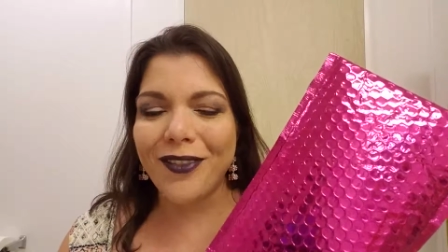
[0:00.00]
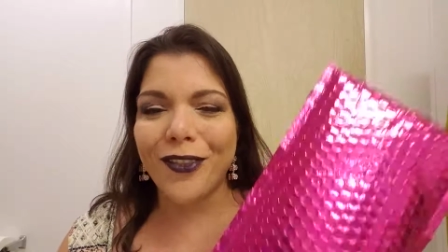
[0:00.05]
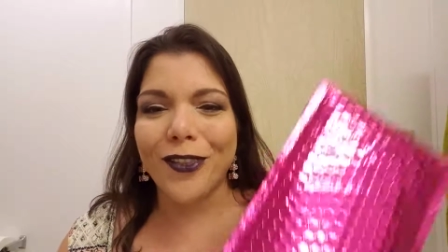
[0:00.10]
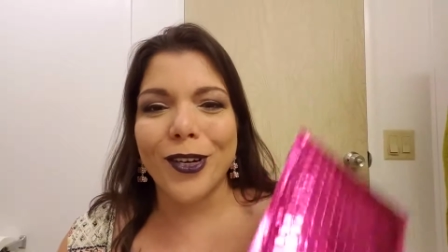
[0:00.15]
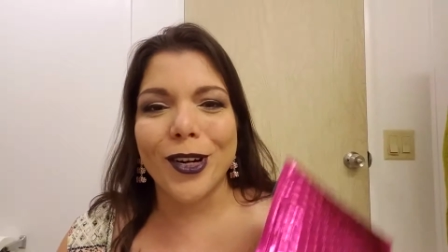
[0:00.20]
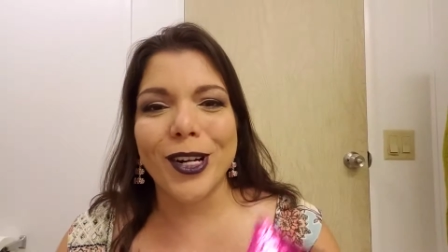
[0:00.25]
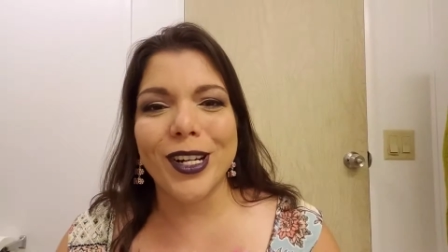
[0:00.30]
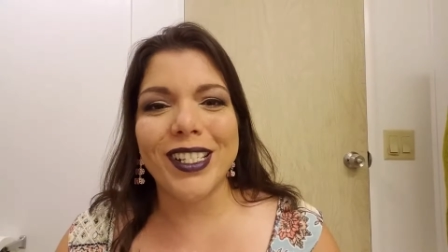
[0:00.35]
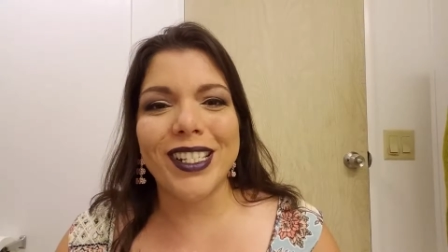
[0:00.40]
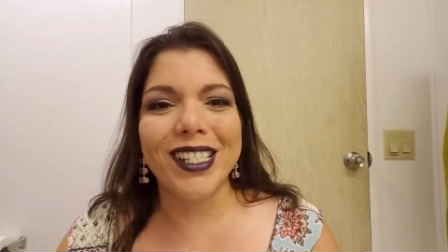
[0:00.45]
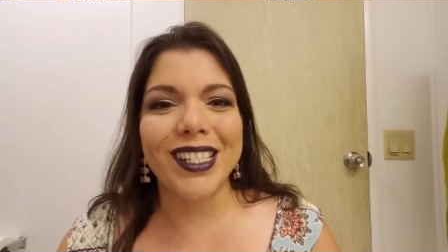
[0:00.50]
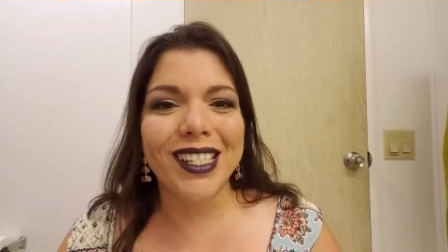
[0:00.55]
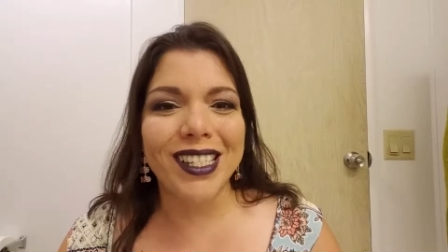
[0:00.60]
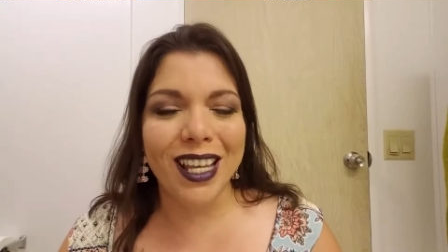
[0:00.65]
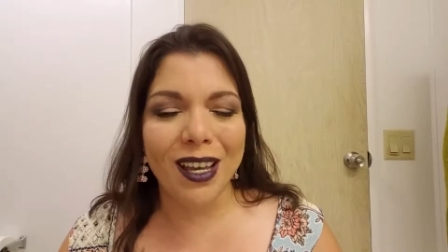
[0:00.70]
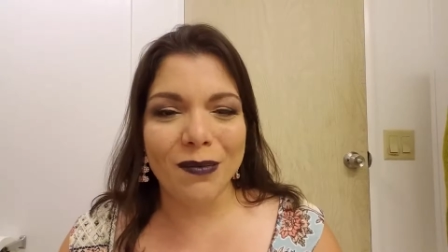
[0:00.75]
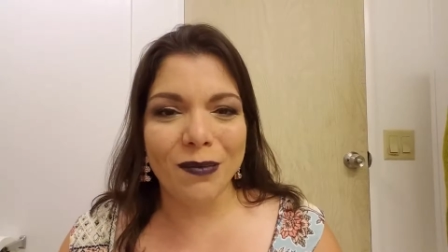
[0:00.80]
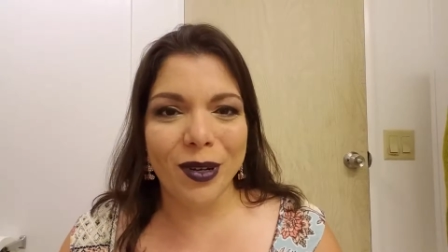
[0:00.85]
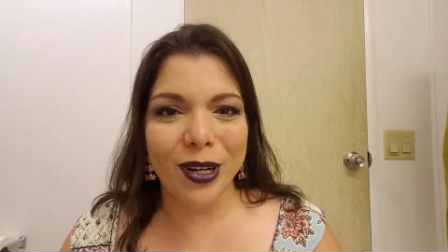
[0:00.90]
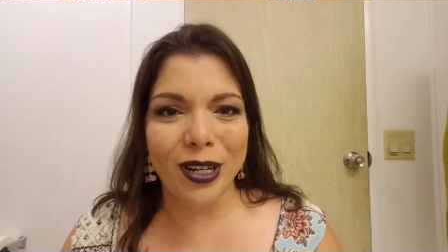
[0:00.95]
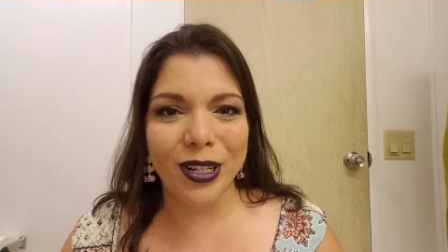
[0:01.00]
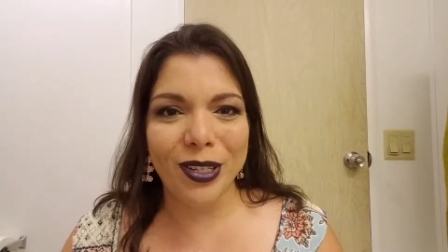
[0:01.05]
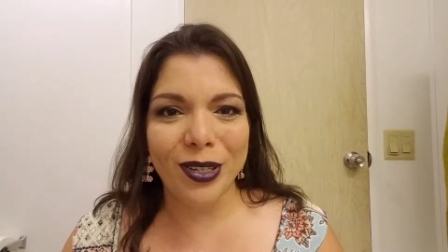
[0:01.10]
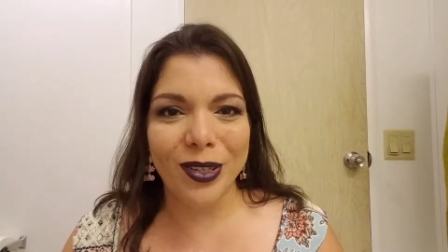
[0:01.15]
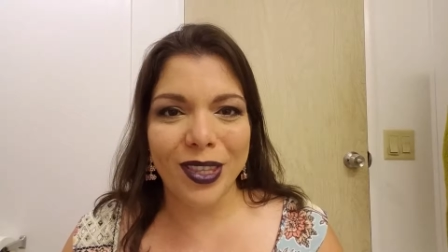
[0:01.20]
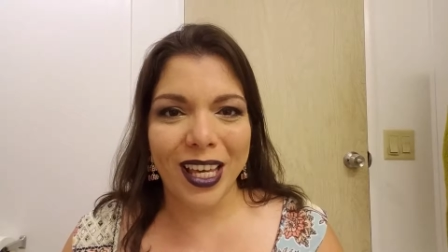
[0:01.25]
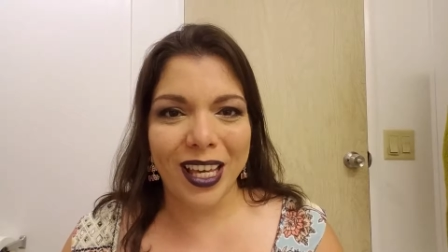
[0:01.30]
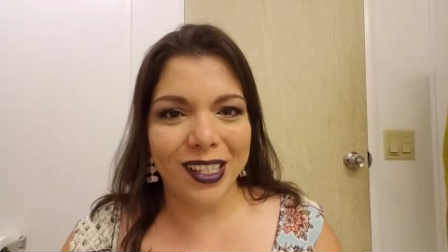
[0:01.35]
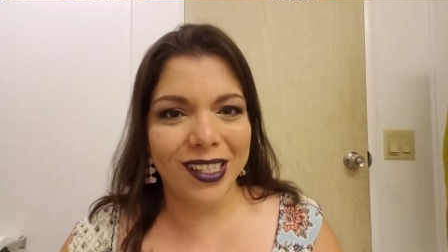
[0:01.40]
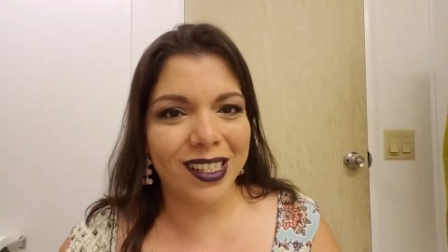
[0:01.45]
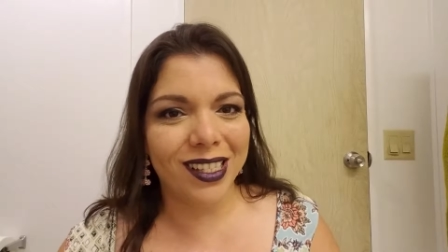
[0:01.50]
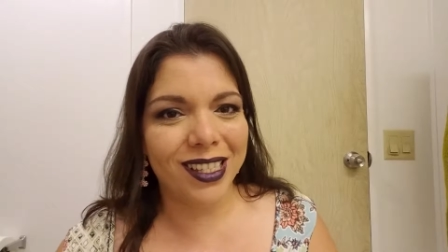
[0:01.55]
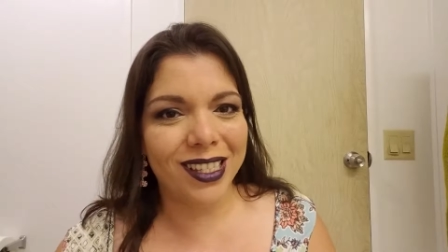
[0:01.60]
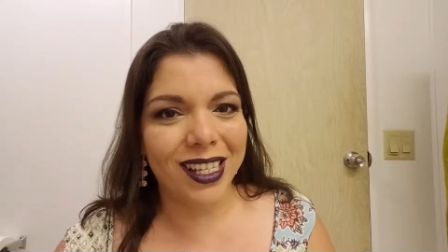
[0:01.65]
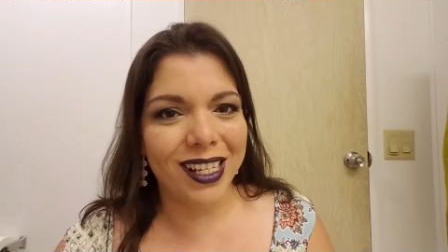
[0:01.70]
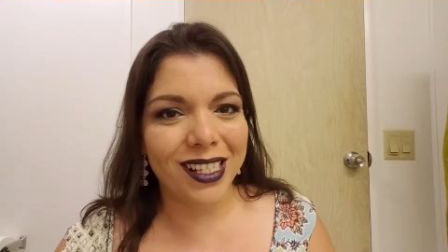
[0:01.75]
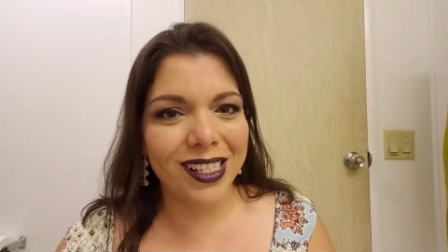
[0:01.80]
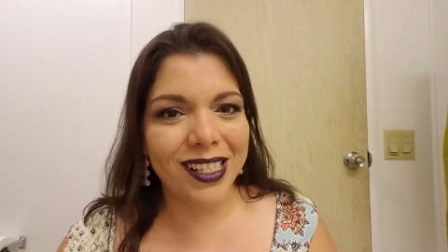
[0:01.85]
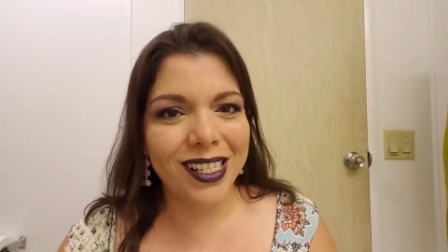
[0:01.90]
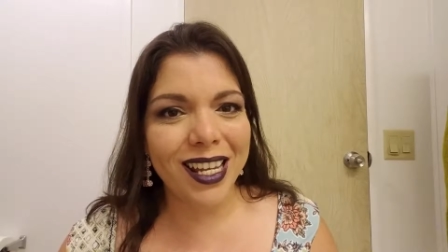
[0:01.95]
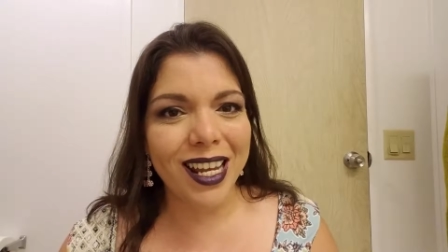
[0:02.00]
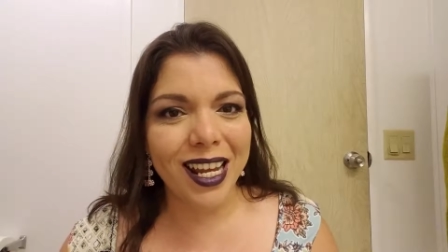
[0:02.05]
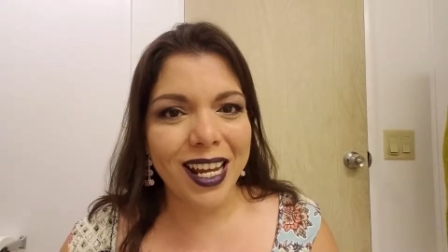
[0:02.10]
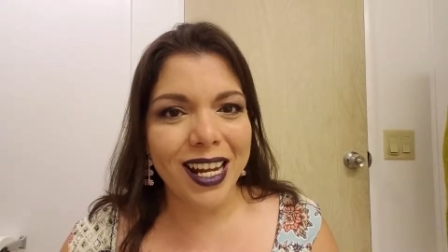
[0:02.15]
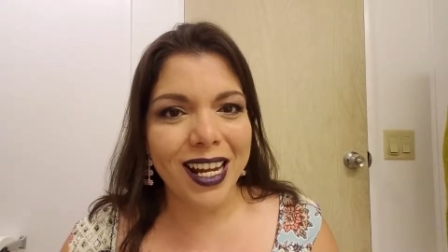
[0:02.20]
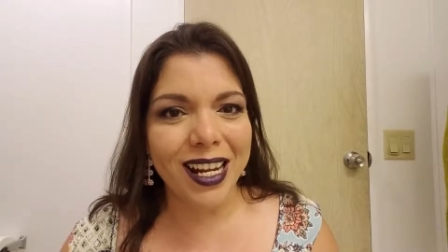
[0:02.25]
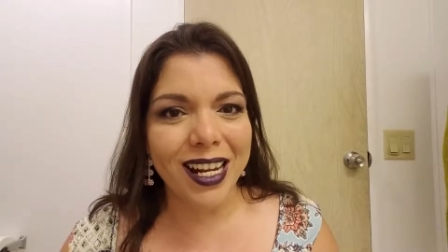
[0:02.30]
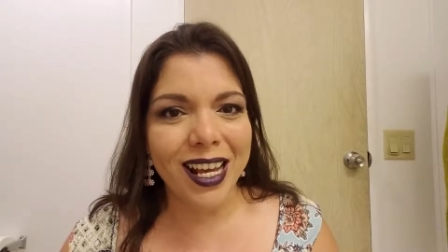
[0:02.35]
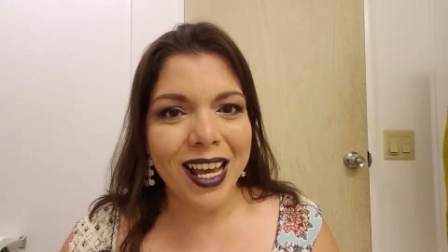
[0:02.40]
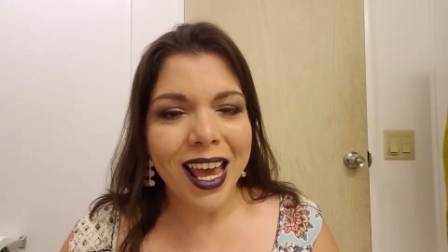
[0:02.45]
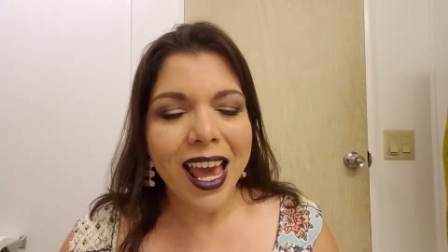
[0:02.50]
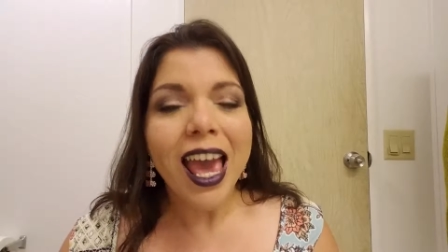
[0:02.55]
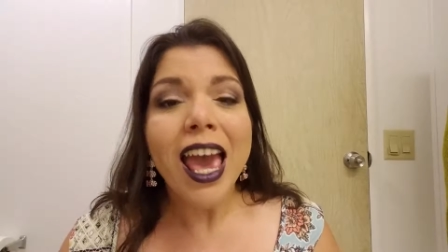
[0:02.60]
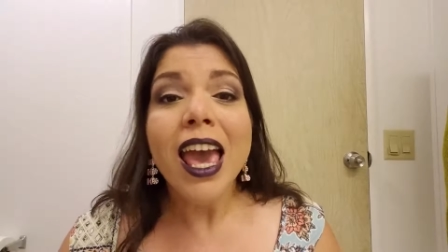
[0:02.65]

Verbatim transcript: for December 2016.